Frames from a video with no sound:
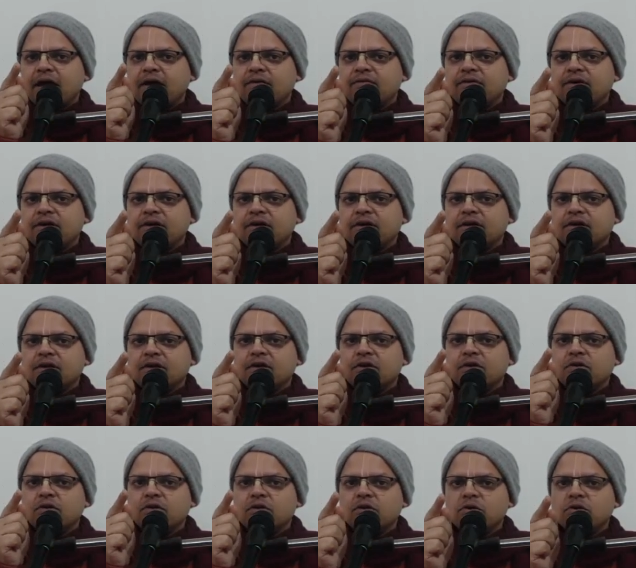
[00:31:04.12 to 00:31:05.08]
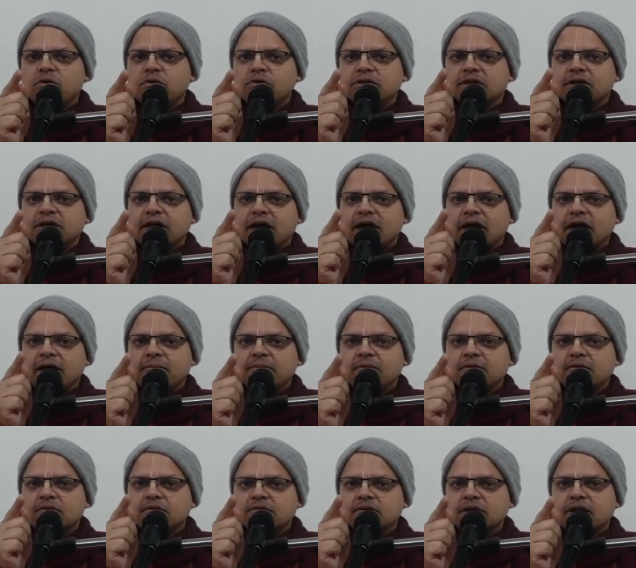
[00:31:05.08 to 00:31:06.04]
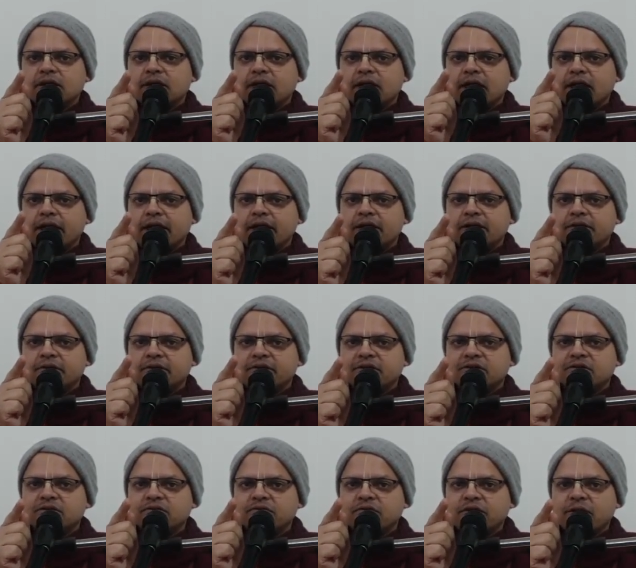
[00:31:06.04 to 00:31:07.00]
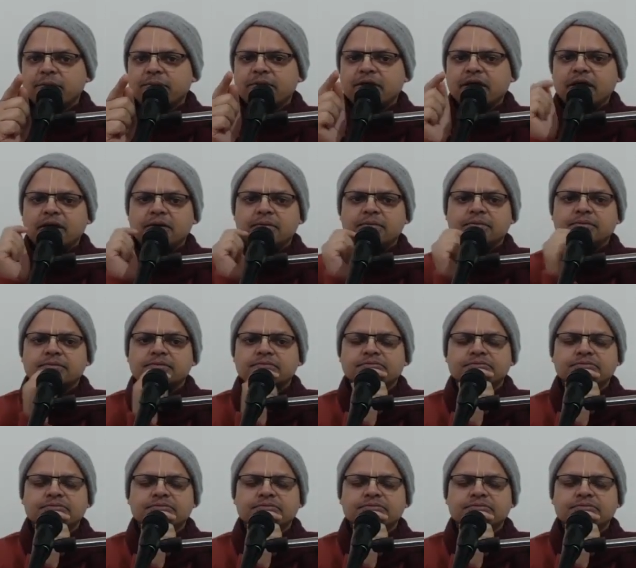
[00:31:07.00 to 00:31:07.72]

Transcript: ever know that I am looking at this webcam?